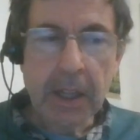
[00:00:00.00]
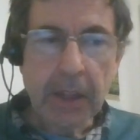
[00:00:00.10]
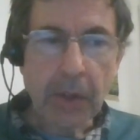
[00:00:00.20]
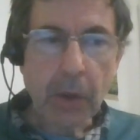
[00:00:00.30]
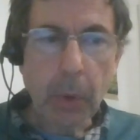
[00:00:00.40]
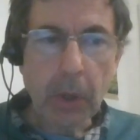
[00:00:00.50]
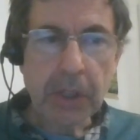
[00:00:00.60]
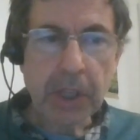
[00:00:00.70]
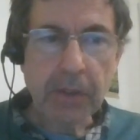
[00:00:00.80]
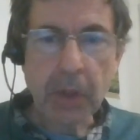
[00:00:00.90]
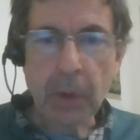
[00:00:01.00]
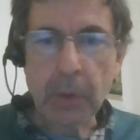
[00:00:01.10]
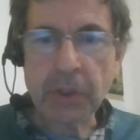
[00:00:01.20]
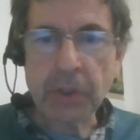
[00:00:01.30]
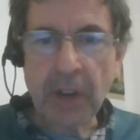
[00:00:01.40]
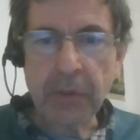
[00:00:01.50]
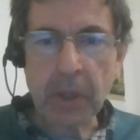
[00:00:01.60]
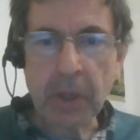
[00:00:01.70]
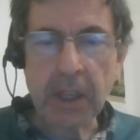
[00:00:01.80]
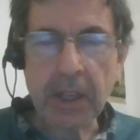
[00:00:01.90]
the quality of those
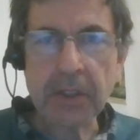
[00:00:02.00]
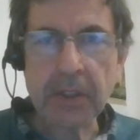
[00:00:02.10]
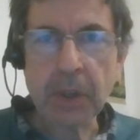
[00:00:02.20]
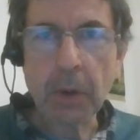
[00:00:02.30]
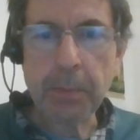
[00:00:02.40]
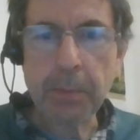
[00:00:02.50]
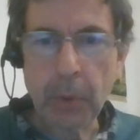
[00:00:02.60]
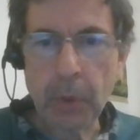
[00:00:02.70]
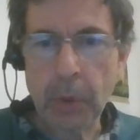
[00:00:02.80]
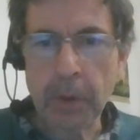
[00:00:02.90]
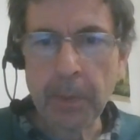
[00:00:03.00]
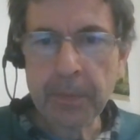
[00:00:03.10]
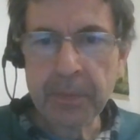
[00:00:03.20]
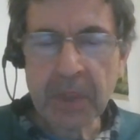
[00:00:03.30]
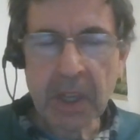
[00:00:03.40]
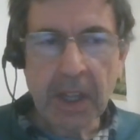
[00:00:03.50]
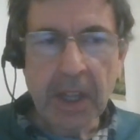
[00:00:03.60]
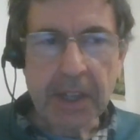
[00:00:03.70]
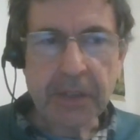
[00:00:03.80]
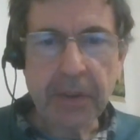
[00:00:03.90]
generally is so poor,
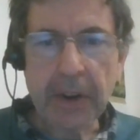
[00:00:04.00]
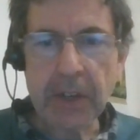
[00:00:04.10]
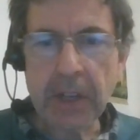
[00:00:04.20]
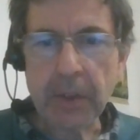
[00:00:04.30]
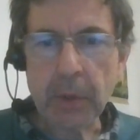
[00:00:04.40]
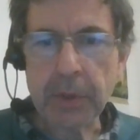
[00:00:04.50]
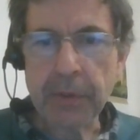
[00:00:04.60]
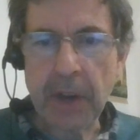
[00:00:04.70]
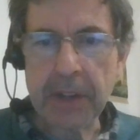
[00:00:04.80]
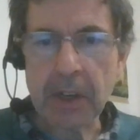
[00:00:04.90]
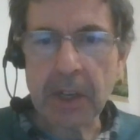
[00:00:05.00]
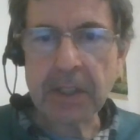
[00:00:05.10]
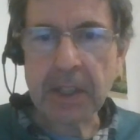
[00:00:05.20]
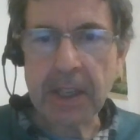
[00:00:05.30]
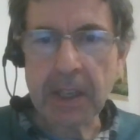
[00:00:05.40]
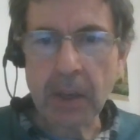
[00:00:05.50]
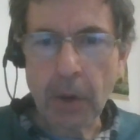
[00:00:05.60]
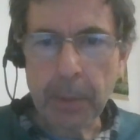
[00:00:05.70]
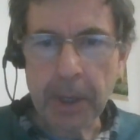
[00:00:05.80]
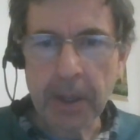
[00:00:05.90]
it's very difficult to find a nice clean
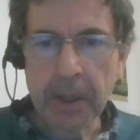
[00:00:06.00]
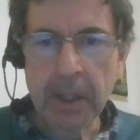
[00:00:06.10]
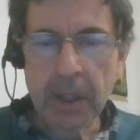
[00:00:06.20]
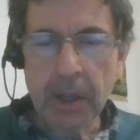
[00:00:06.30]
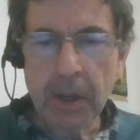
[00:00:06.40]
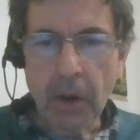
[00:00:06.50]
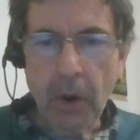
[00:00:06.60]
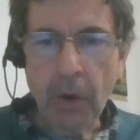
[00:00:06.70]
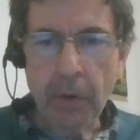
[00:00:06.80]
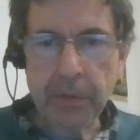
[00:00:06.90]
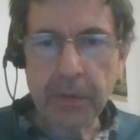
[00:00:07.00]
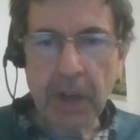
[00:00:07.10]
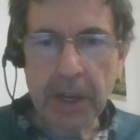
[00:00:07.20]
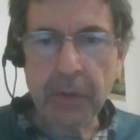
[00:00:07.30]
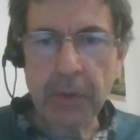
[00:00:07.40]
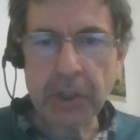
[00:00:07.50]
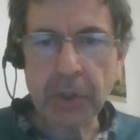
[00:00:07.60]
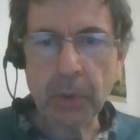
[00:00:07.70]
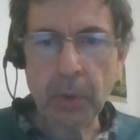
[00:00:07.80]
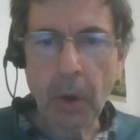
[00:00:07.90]
copy of an
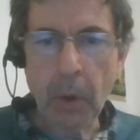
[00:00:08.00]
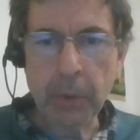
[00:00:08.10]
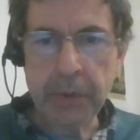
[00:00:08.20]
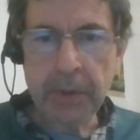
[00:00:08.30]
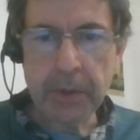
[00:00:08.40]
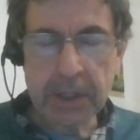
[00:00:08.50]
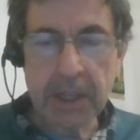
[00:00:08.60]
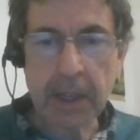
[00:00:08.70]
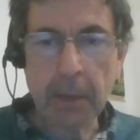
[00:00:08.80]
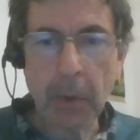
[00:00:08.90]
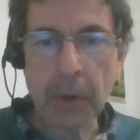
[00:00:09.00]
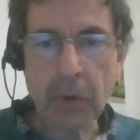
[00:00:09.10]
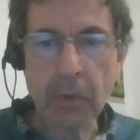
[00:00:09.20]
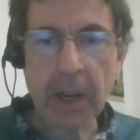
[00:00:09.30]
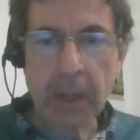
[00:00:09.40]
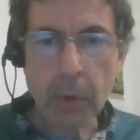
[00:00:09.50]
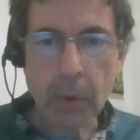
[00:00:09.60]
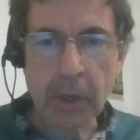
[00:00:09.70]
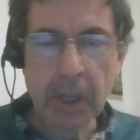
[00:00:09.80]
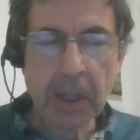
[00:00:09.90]
original old Decca mono record.
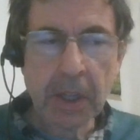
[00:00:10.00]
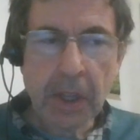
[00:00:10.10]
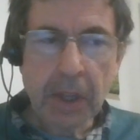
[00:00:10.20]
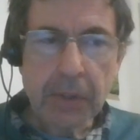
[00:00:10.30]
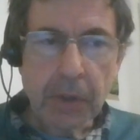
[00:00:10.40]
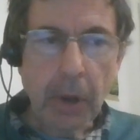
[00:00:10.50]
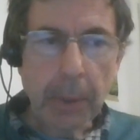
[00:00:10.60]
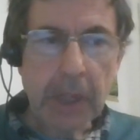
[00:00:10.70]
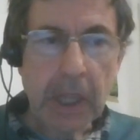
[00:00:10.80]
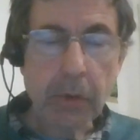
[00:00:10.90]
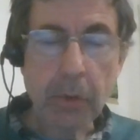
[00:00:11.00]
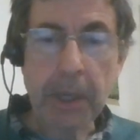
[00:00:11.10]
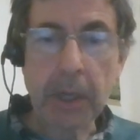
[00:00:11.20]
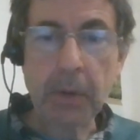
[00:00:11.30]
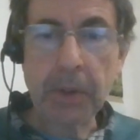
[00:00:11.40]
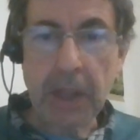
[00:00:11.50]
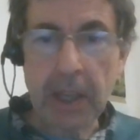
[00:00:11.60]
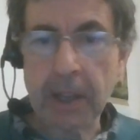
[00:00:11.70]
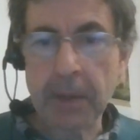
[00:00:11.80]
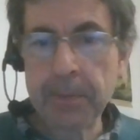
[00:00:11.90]
So I would think it would be a good
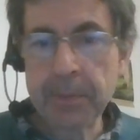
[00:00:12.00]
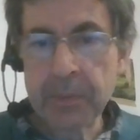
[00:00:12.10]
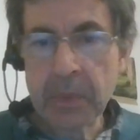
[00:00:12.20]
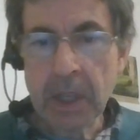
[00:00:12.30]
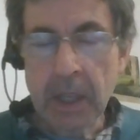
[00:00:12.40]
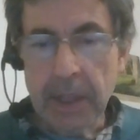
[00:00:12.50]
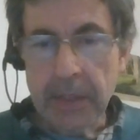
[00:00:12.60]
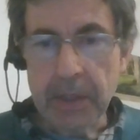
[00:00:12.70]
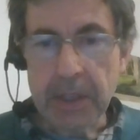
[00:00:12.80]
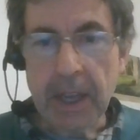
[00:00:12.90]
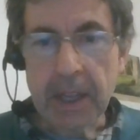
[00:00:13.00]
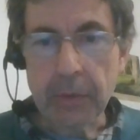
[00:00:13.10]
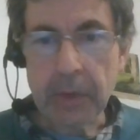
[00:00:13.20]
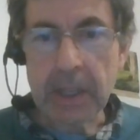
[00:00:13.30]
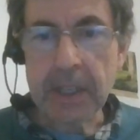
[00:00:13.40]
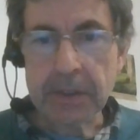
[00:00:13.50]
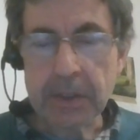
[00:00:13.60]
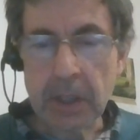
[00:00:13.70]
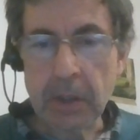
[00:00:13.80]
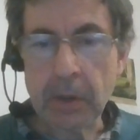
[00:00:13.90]
thing that Decca released a
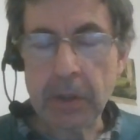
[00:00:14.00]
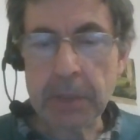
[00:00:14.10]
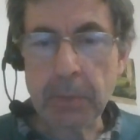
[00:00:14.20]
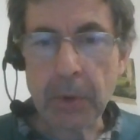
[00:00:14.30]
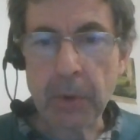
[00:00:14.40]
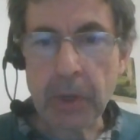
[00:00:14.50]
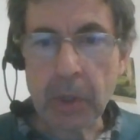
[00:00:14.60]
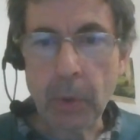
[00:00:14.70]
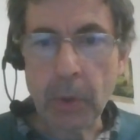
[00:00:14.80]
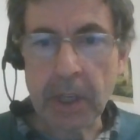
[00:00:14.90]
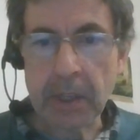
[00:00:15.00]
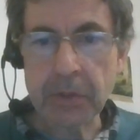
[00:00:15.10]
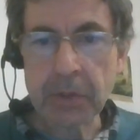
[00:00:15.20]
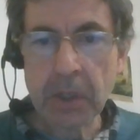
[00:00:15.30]
lot of these mono recordings